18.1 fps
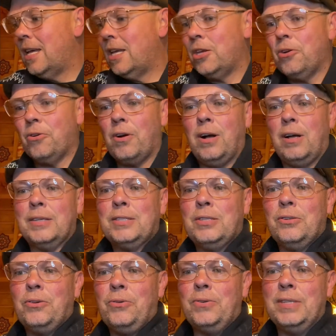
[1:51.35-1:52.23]
You're
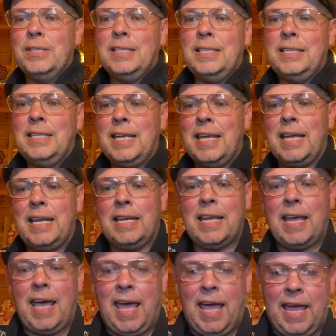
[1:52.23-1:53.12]
also going to
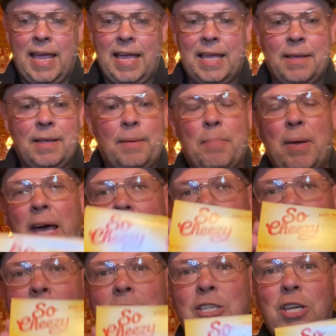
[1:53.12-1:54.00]
need a
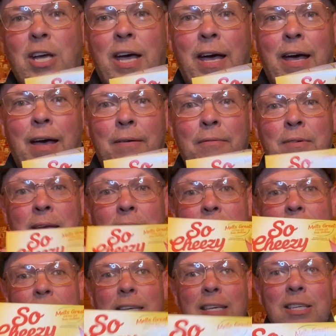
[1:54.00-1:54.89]
package of
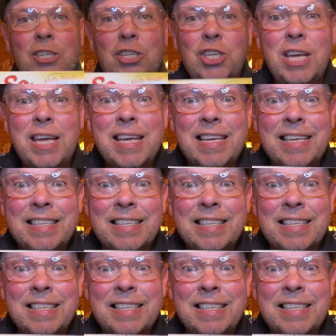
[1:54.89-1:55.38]
cheese.